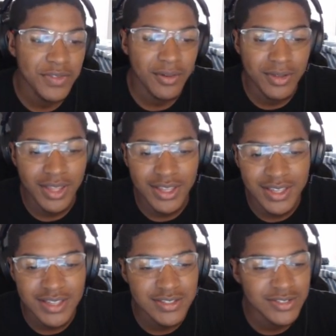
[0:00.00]
Well, I
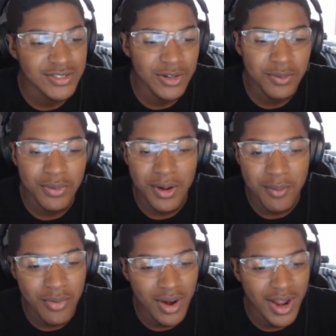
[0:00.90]
guess there's no point in
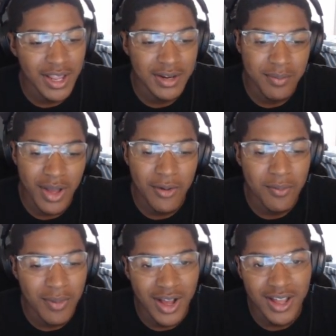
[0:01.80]
bragging about
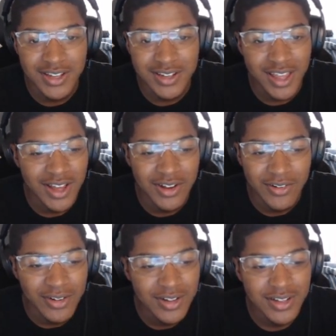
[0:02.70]
mine
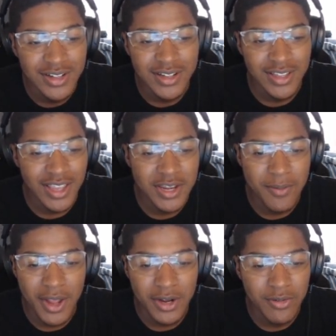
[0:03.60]
now.
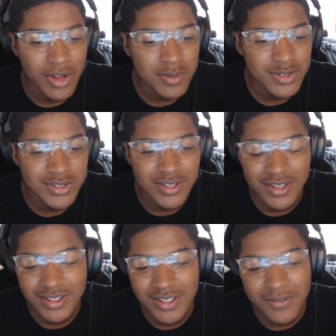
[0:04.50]
Anyway, Gramps is
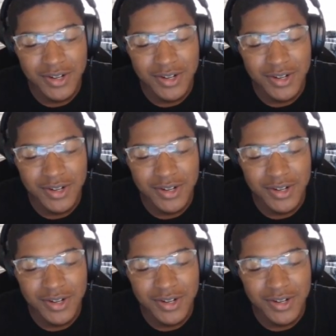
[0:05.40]
giving